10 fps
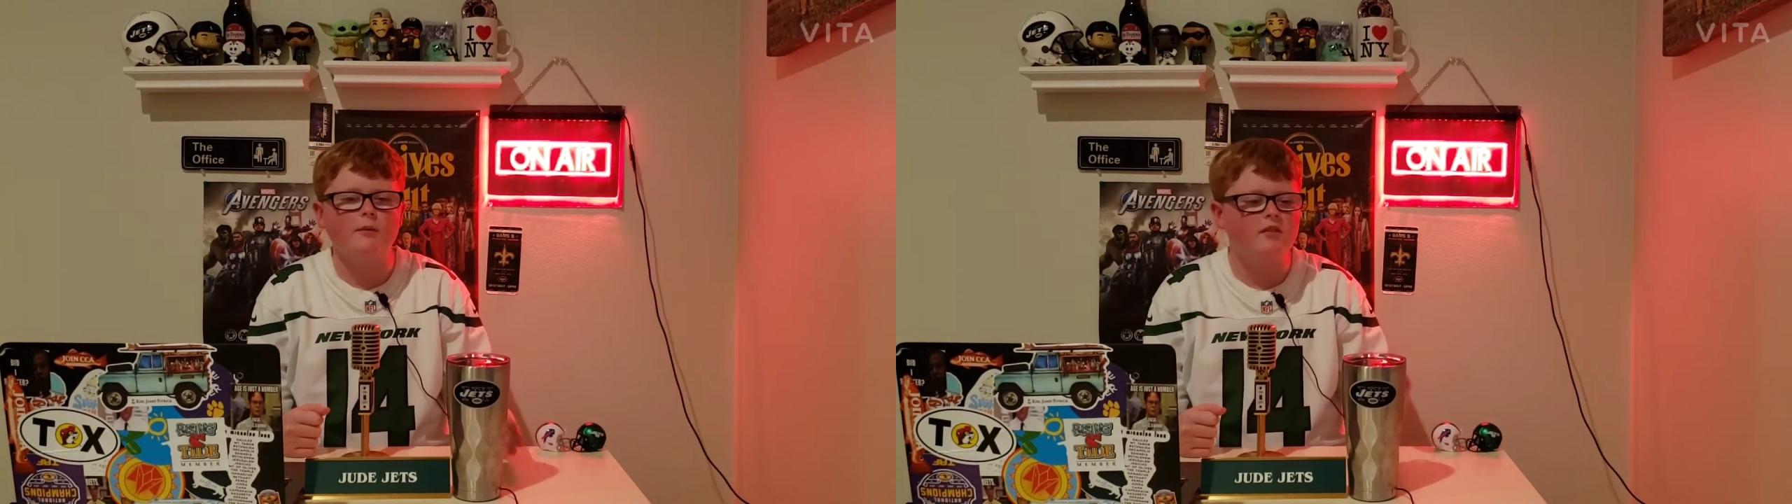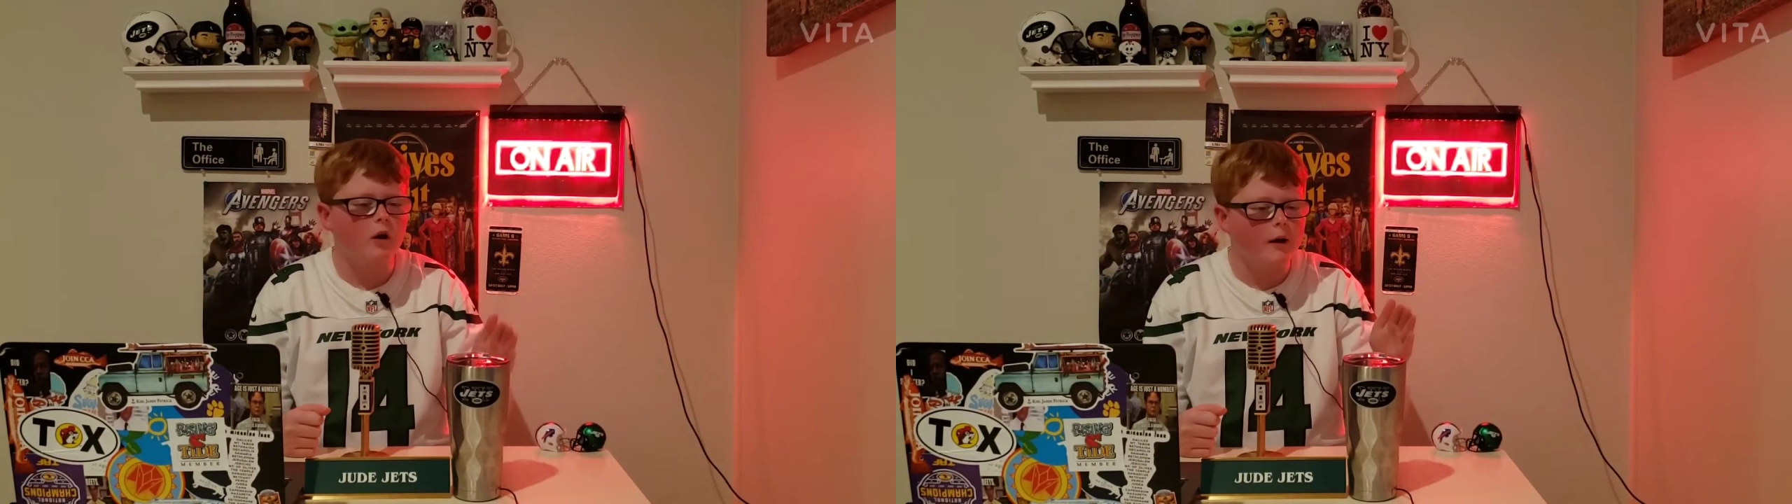
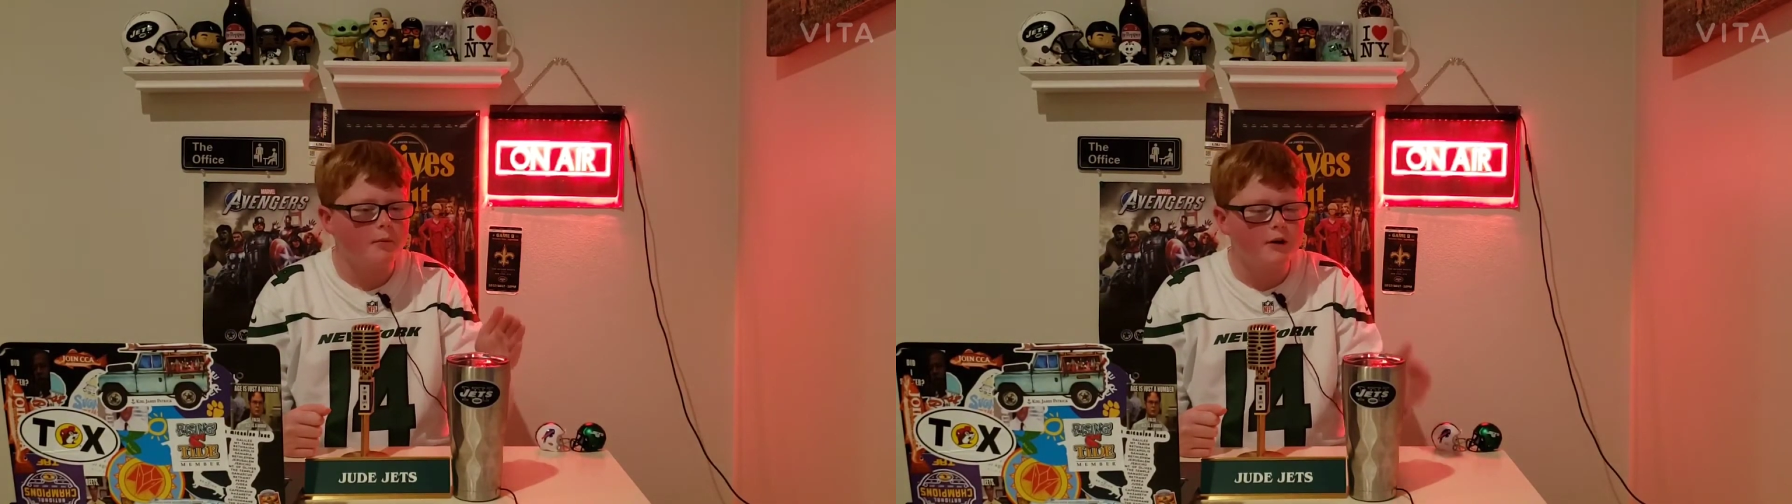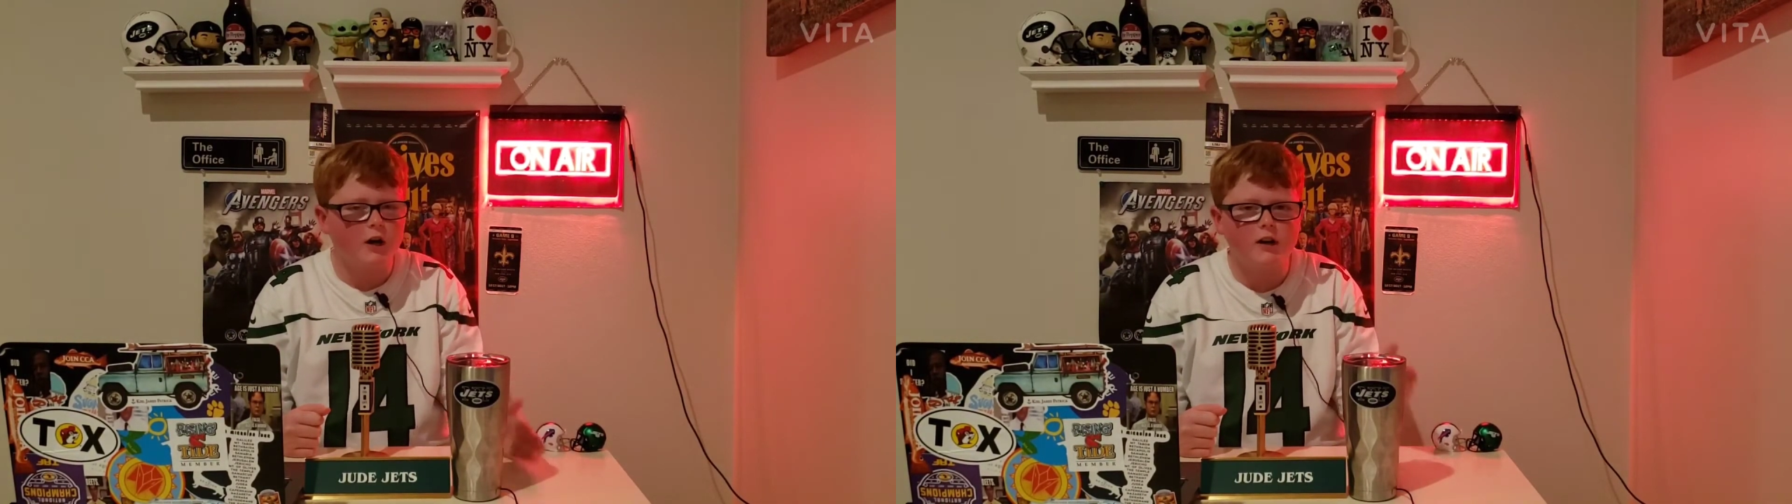We saw a
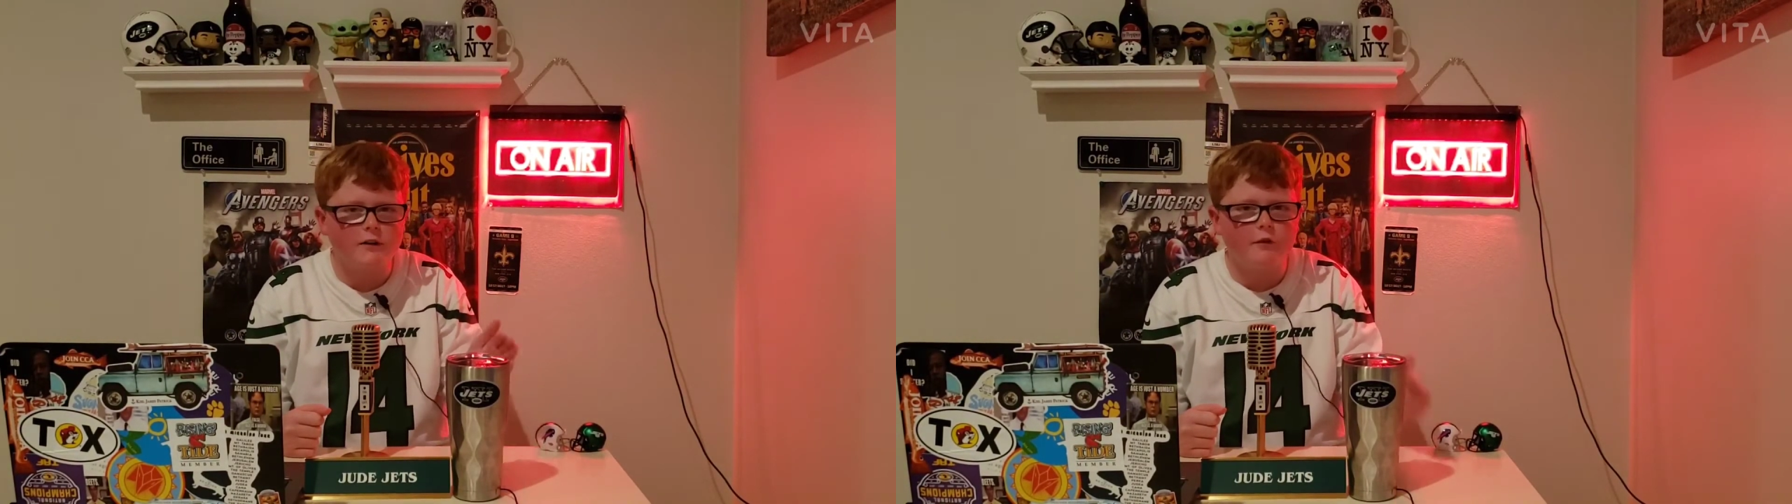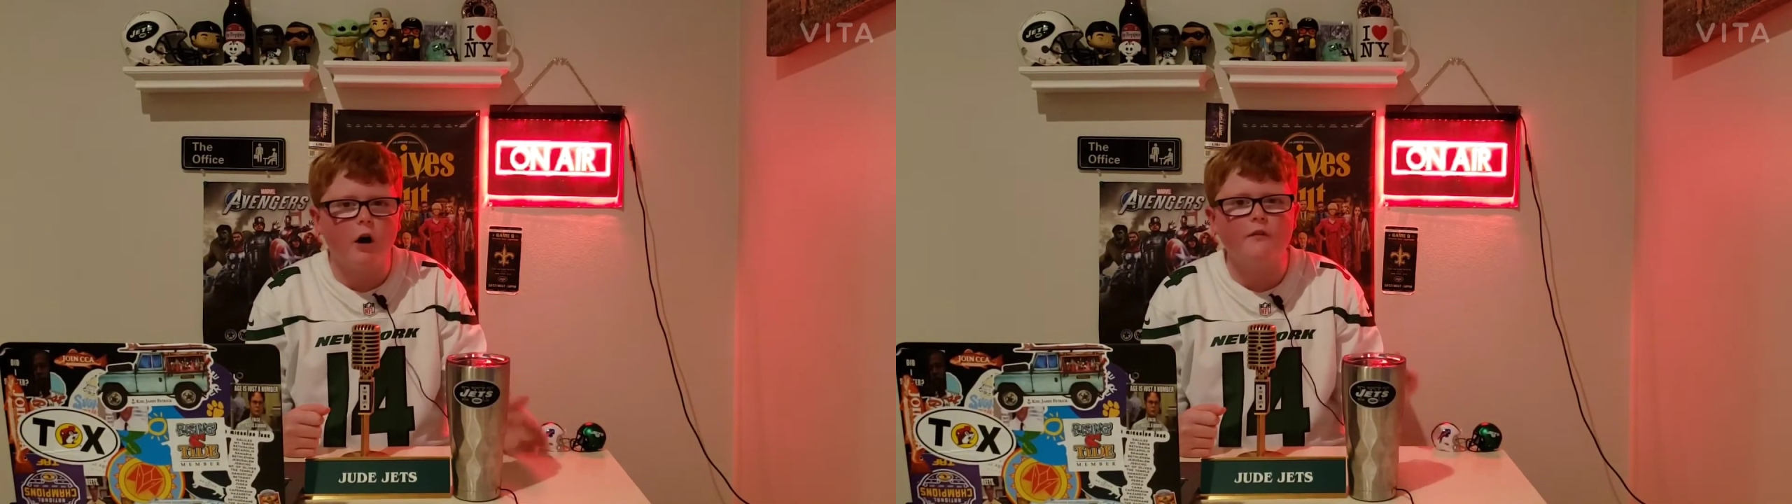
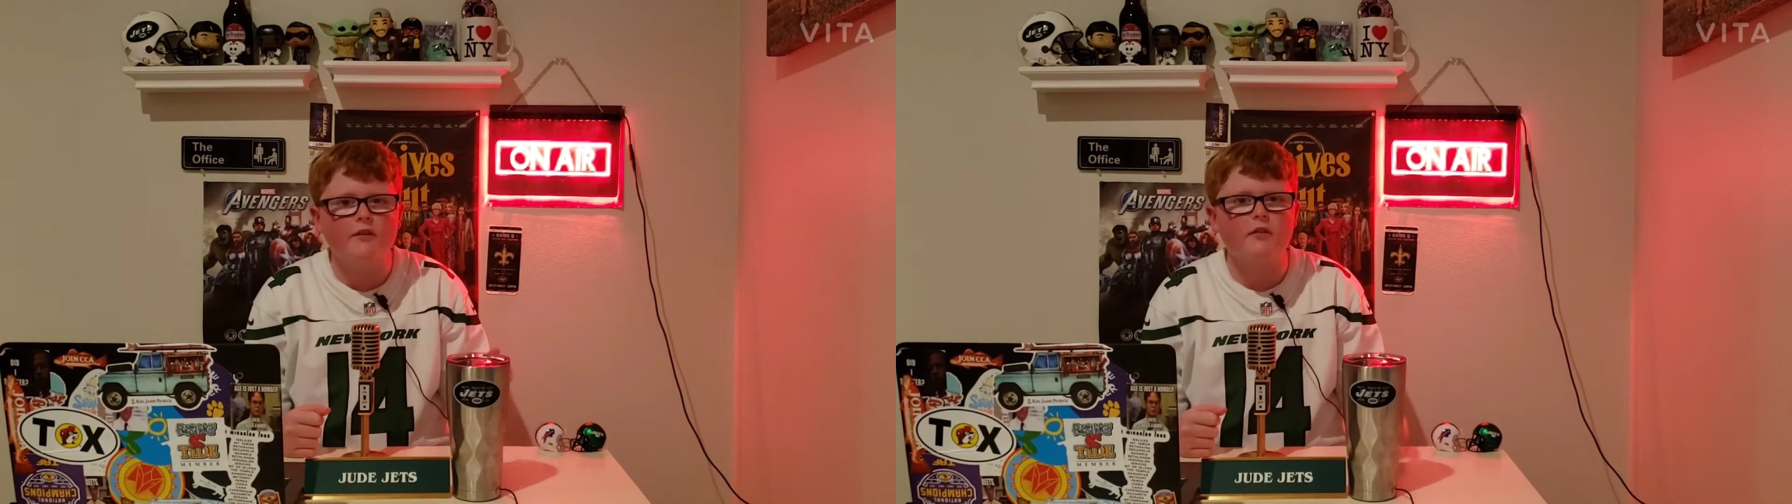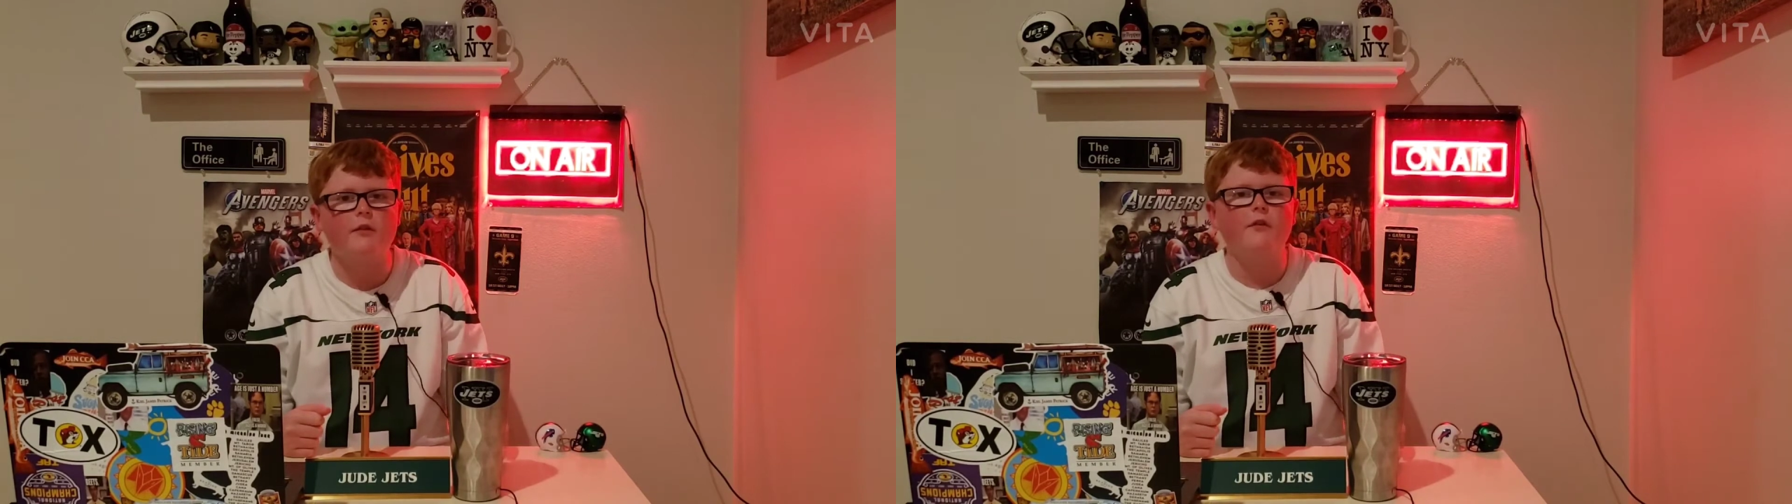productive
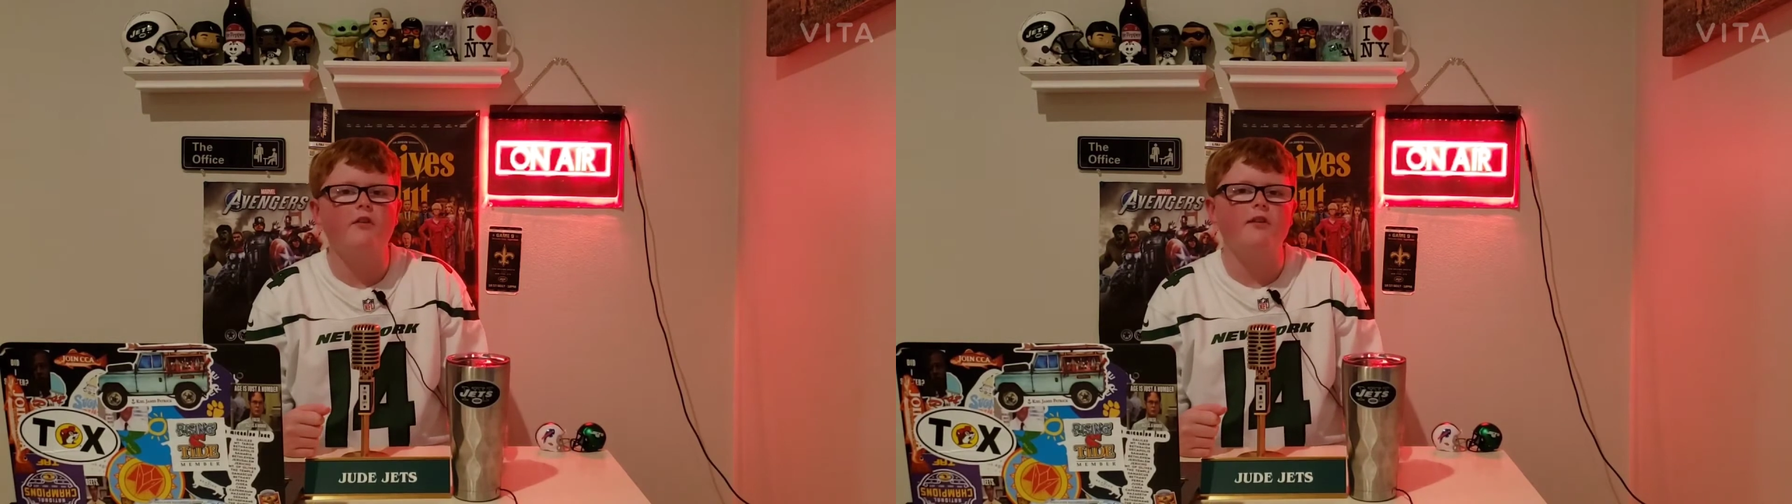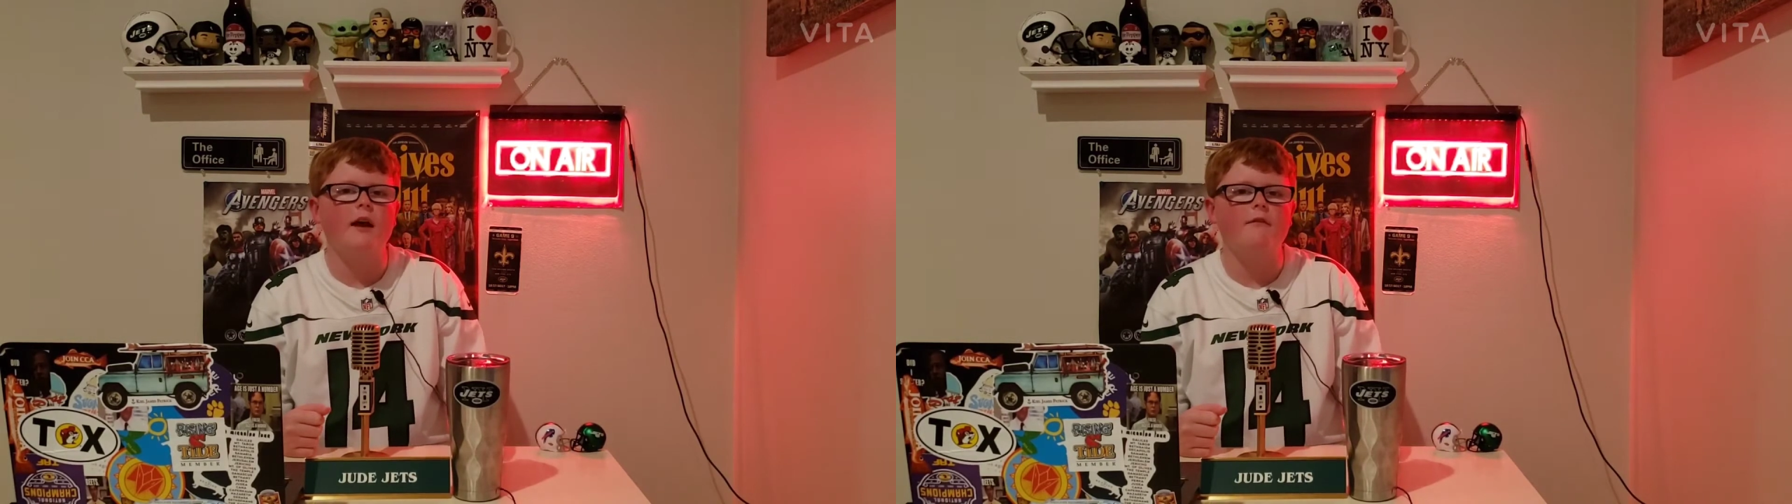offense in the
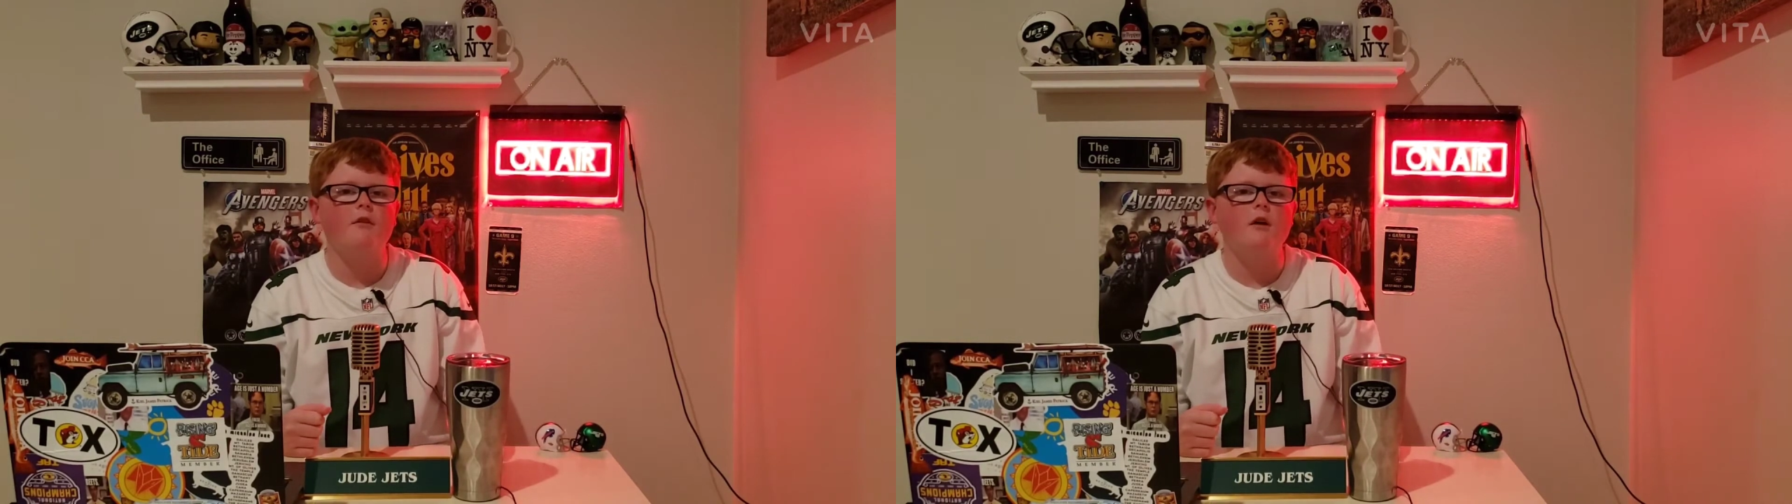first half.